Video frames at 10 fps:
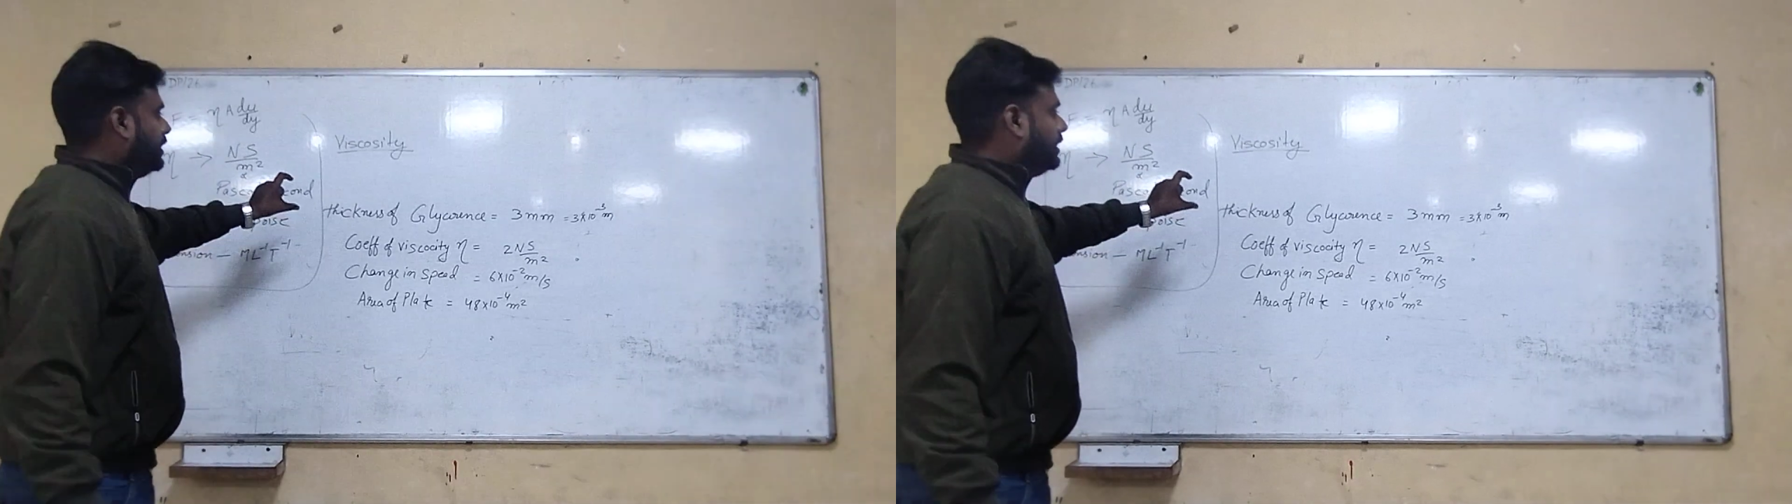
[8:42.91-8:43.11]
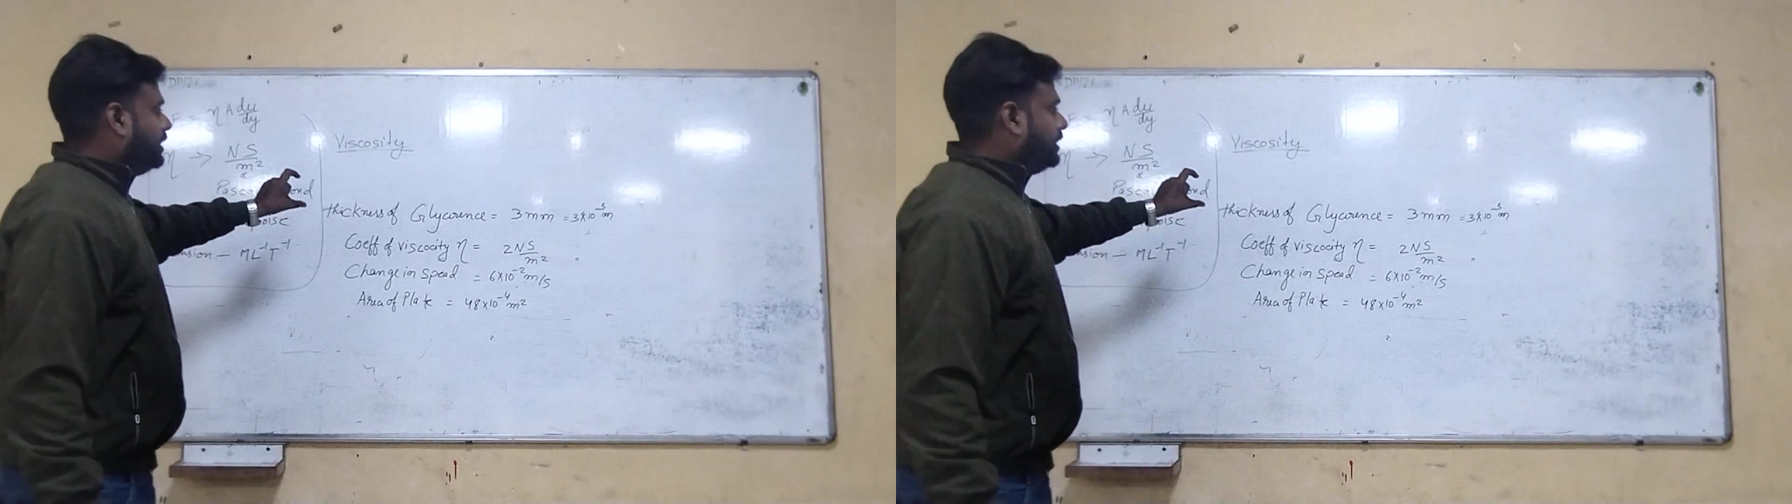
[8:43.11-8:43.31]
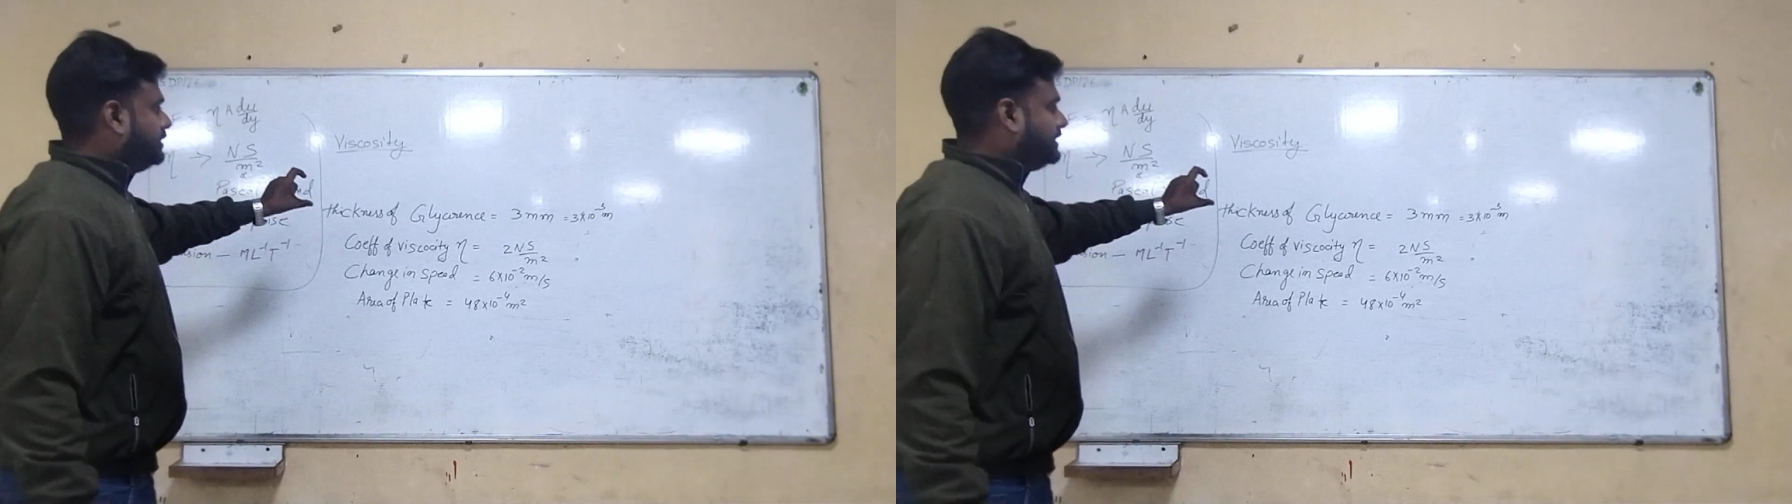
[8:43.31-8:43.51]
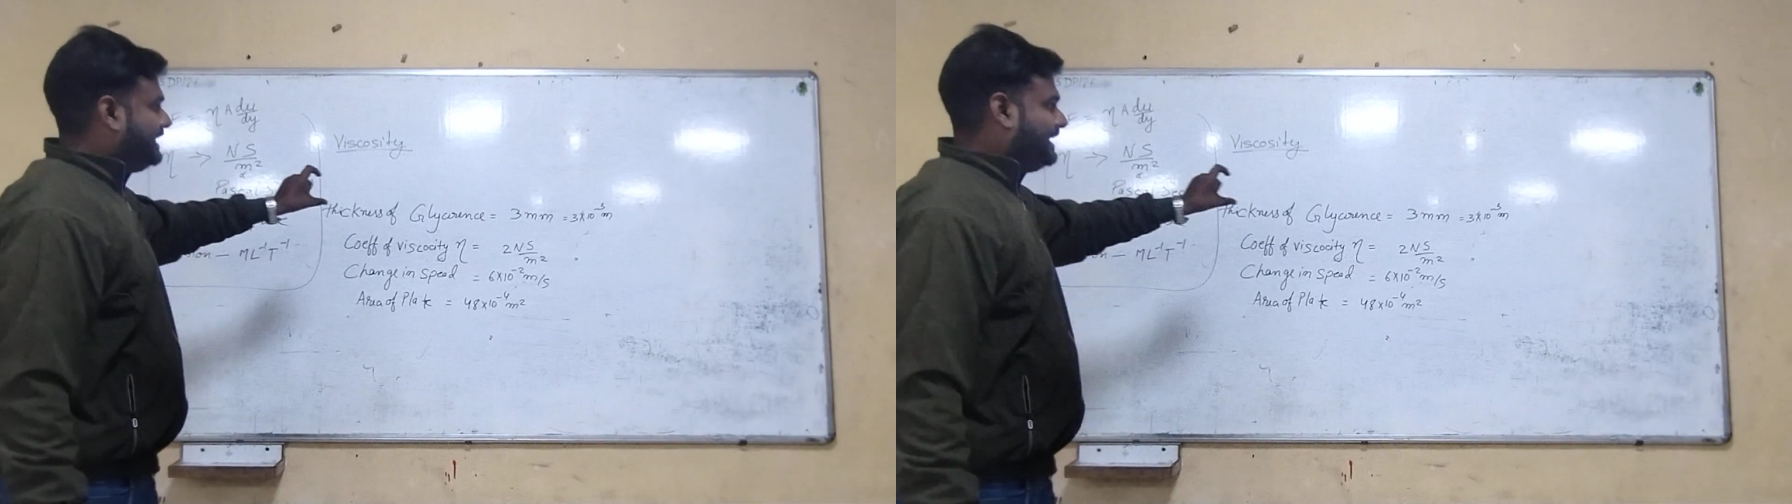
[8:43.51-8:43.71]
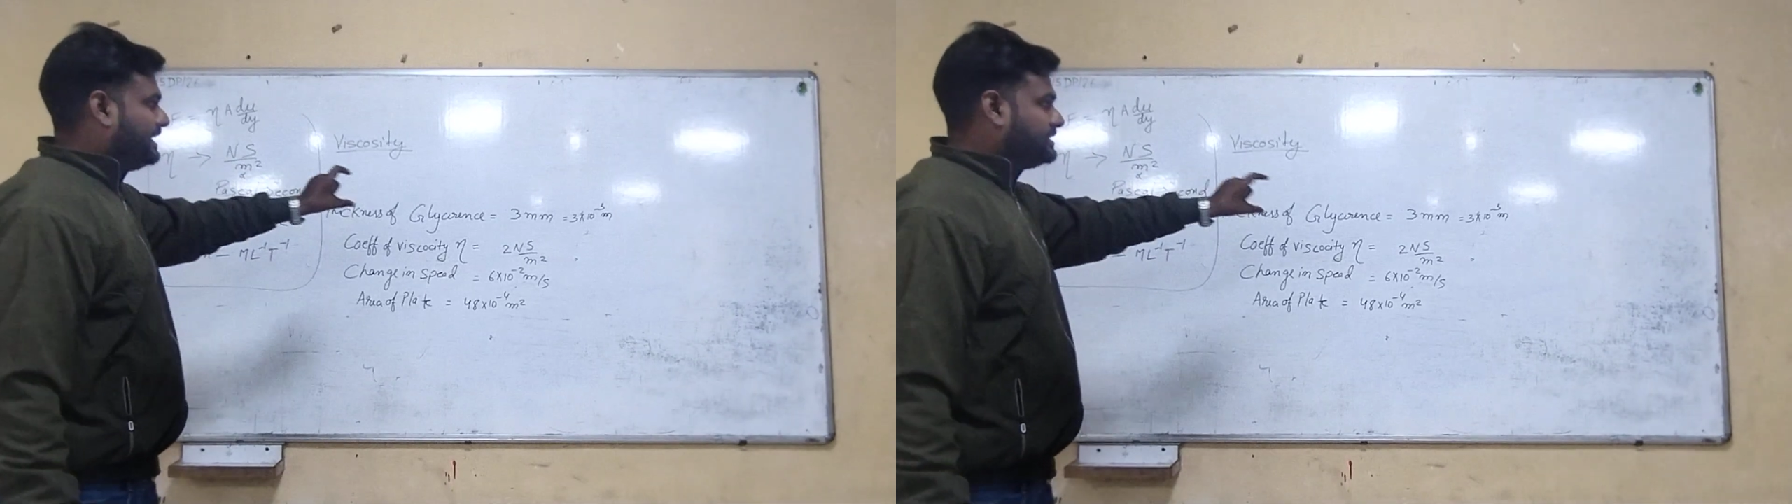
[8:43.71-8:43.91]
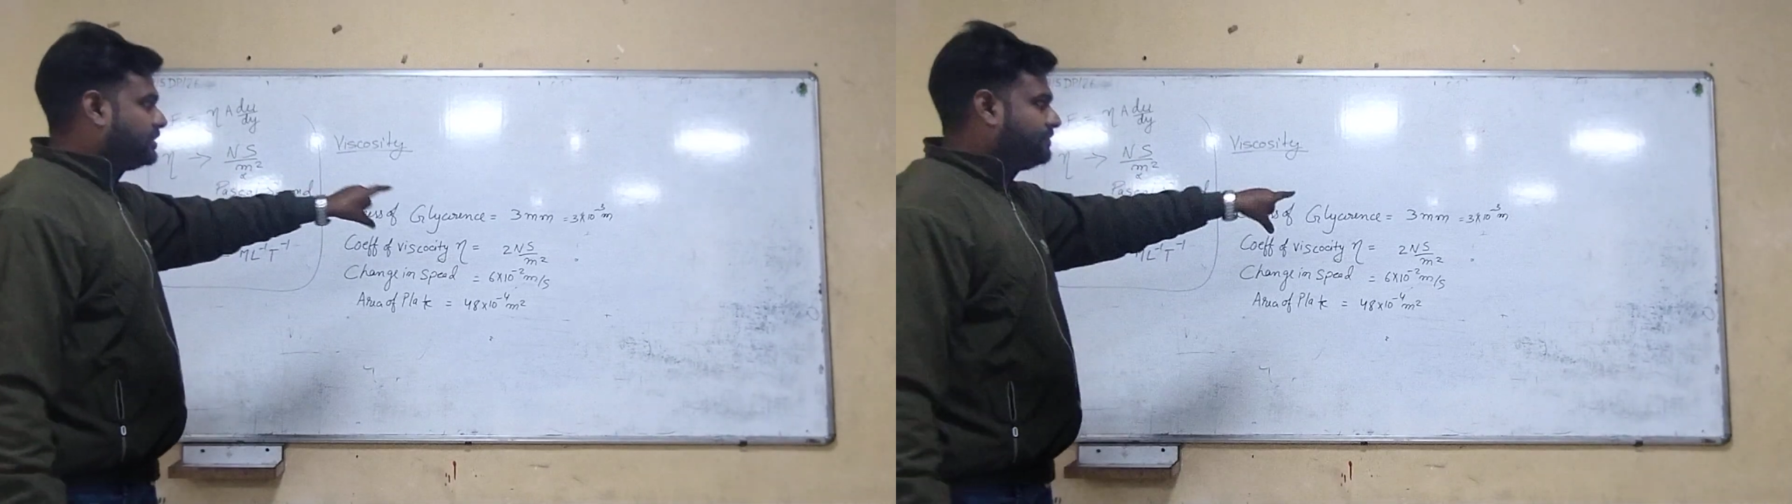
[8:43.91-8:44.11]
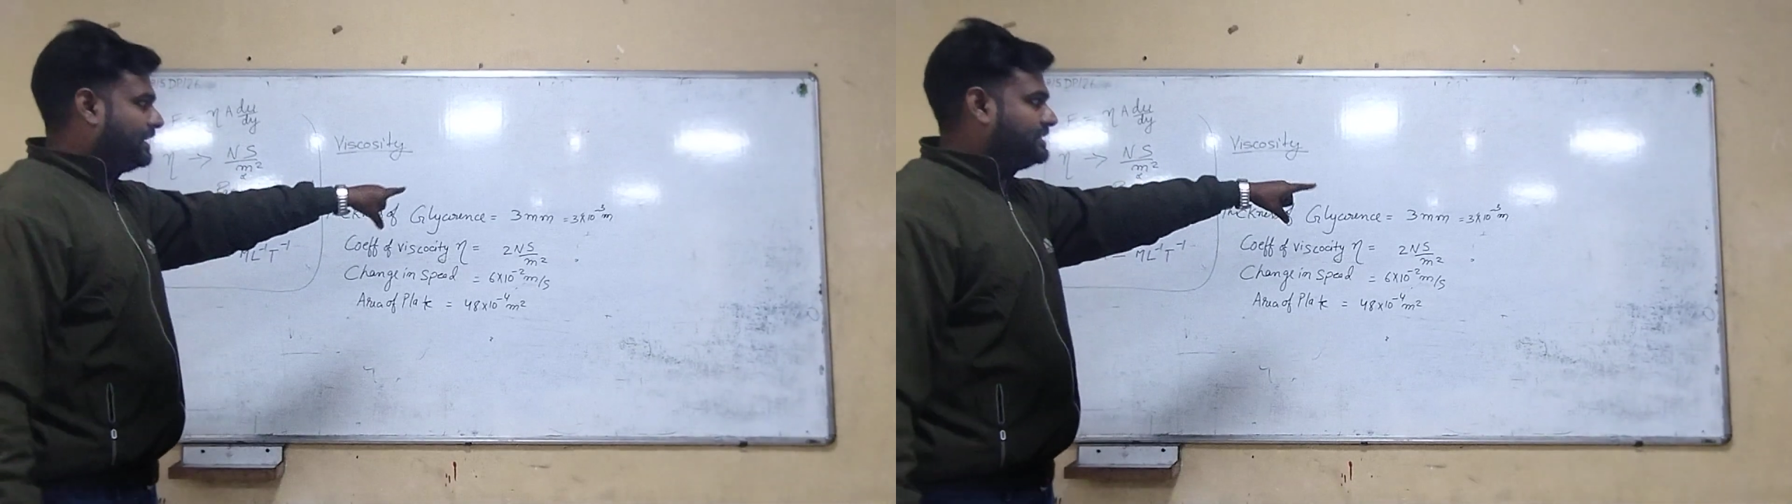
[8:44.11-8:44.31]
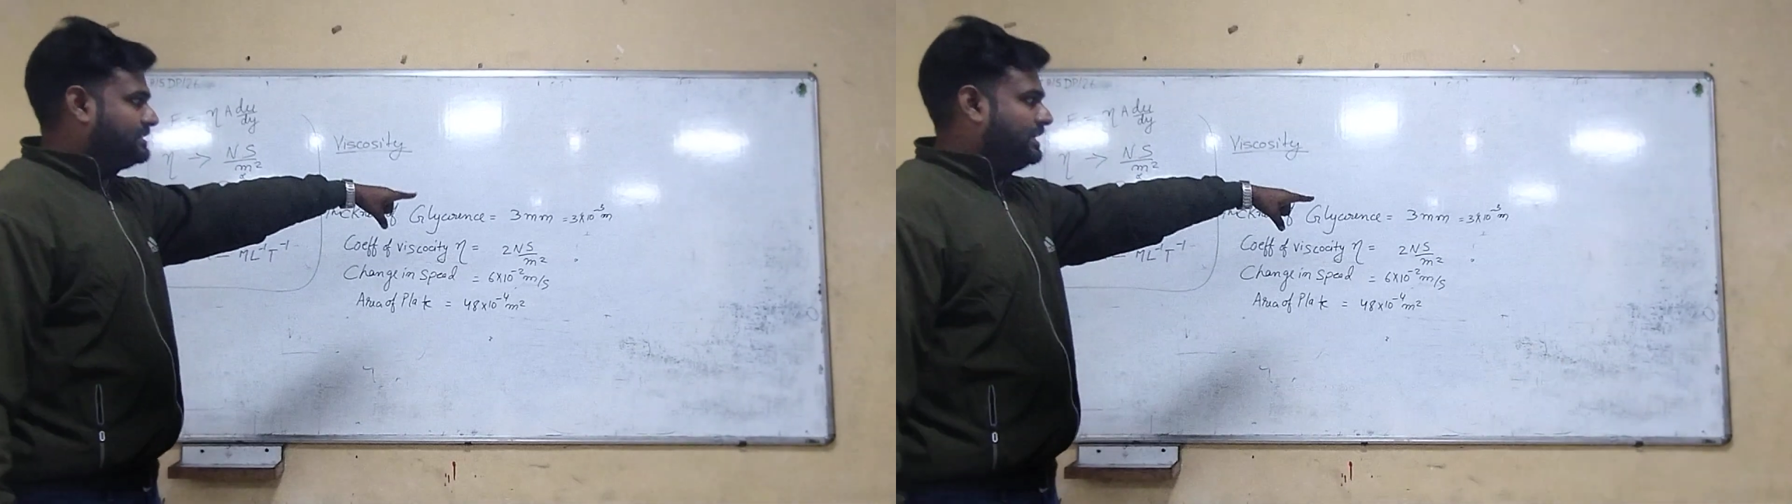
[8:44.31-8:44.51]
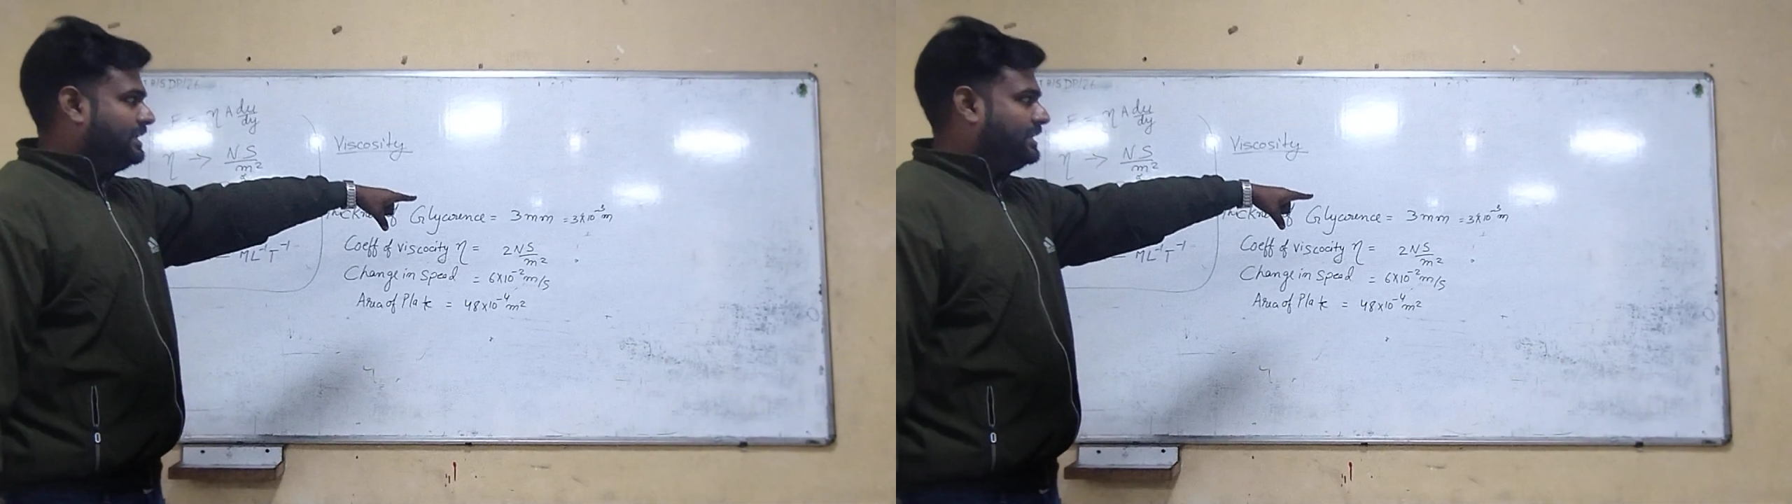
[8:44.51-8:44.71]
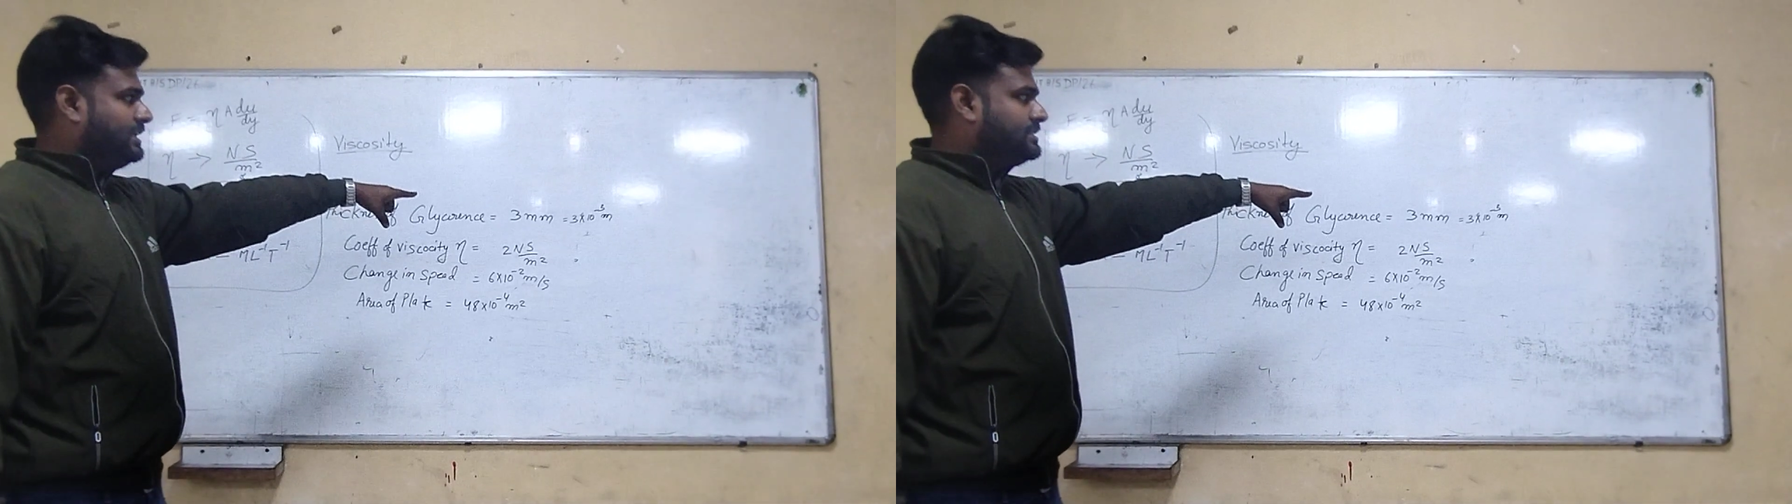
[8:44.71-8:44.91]
The thickness of
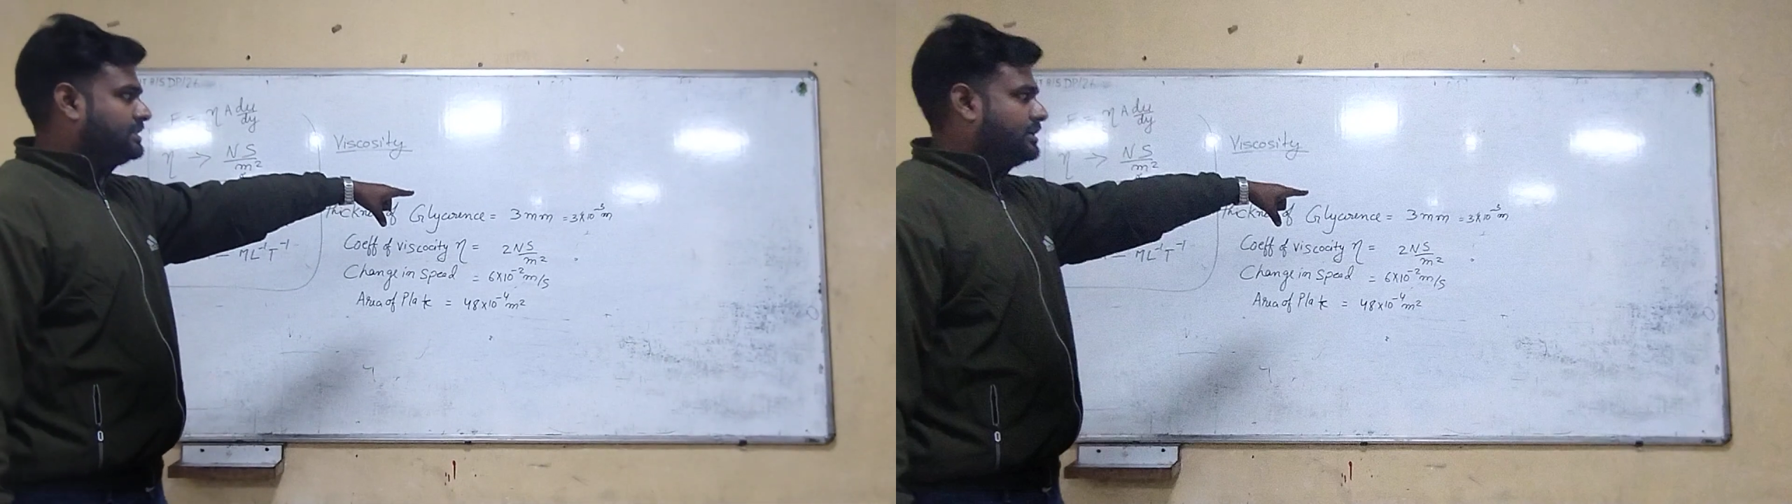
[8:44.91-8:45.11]
glycerine is